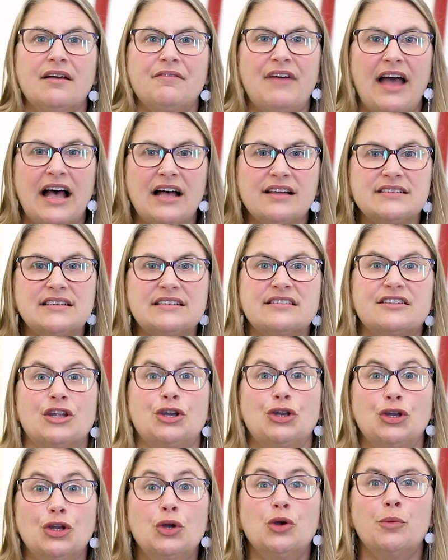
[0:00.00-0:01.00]
VALS is the
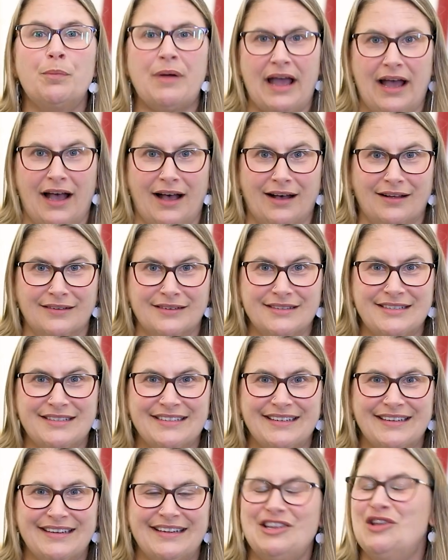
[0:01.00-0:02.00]
new
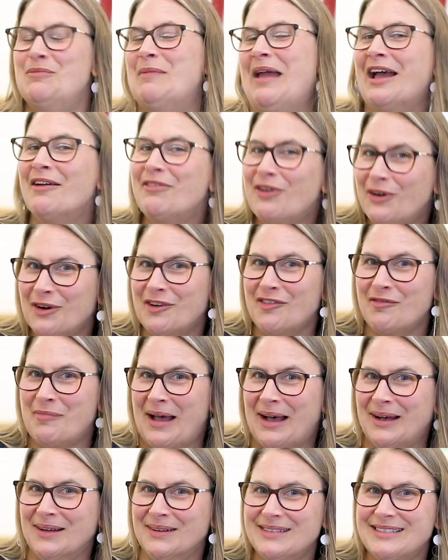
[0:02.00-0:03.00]
PALS, you may have heard of
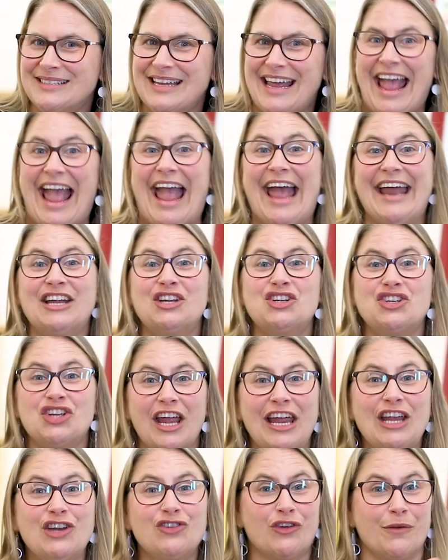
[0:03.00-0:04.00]
PALS, and a
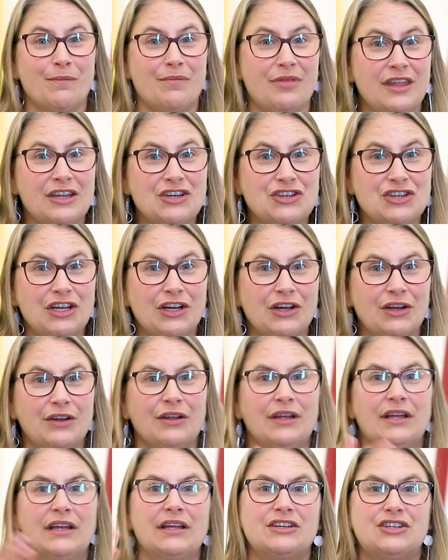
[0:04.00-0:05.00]
change from this
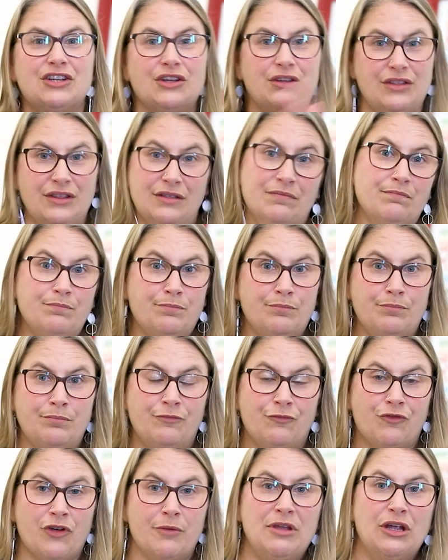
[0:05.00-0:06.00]
year
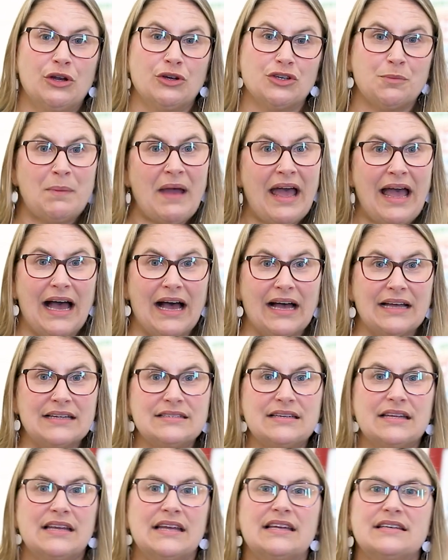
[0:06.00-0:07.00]
from years
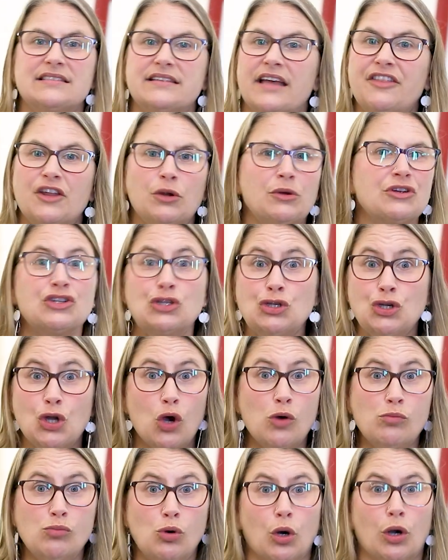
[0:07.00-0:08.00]
past is that there is
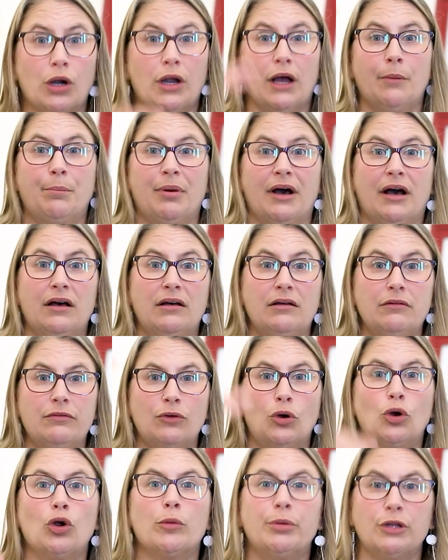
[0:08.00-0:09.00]
no more
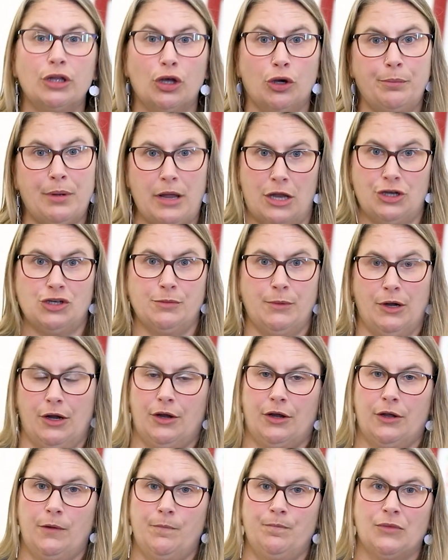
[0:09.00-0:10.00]
above or below
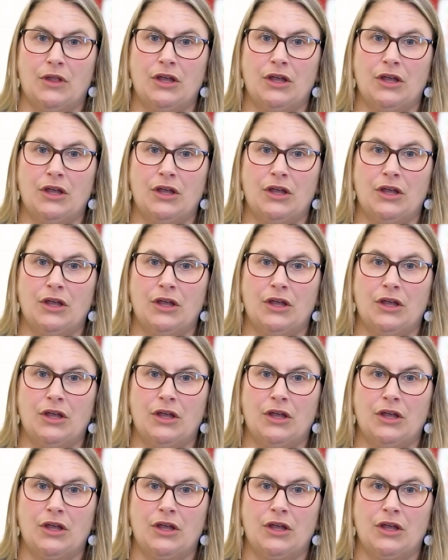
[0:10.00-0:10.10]
benchmark.